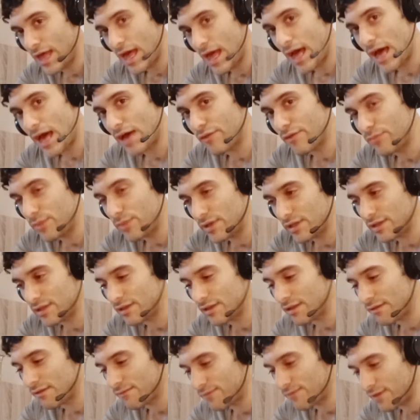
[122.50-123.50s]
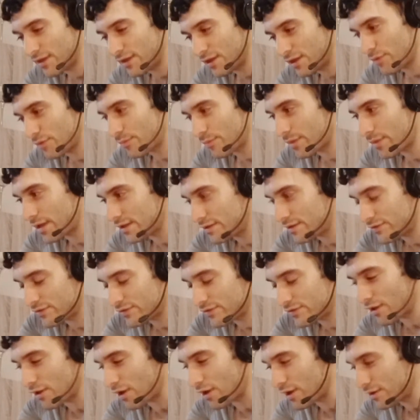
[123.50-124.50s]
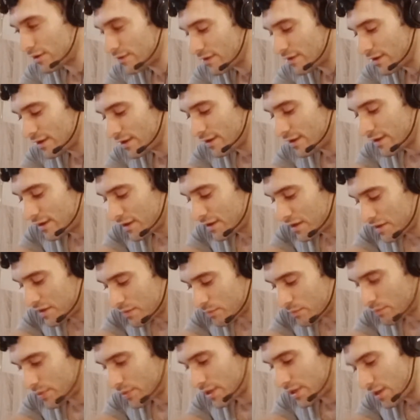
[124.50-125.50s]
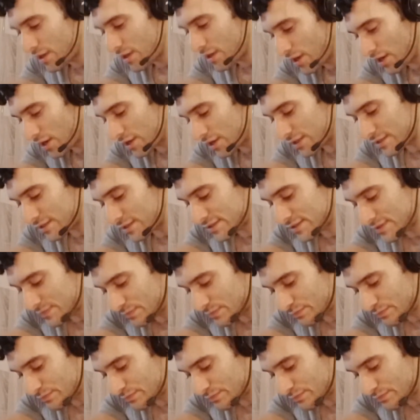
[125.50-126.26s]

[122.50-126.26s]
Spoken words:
I've been thinking about this a lot because